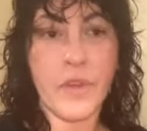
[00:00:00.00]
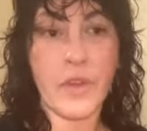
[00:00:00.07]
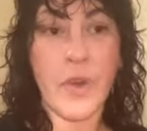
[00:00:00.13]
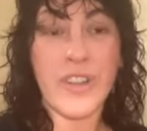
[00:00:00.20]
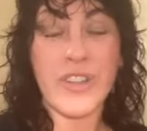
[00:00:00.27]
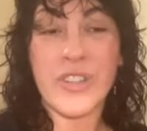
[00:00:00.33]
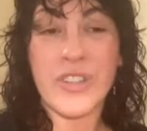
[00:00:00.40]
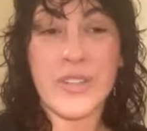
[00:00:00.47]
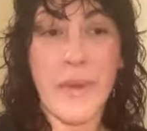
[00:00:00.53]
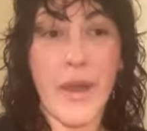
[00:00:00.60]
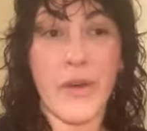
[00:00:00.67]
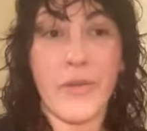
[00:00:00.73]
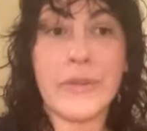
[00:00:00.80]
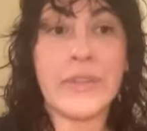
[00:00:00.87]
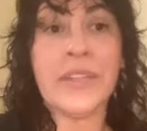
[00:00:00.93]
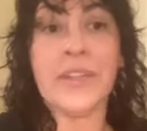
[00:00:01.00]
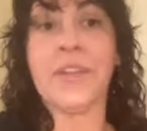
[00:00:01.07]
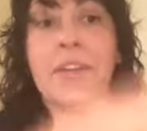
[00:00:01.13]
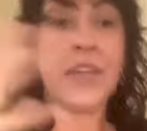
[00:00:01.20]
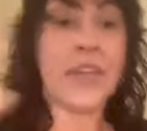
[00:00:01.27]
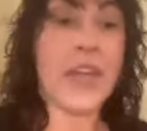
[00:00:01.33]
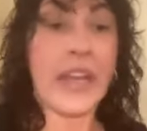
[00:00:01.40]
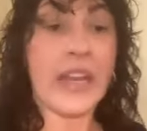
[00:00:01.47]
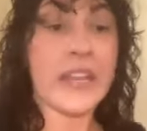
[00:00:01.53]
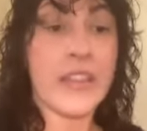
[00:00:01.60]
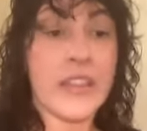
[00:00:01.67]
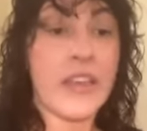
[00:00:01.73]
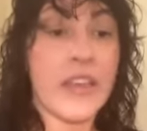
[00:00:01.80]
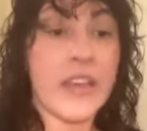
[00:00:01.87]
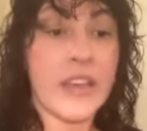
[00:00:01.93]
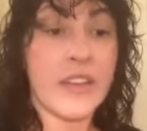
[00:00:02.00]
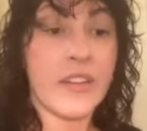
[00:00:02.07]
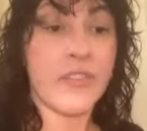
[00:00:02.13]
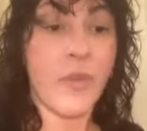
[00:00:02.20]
questions about anything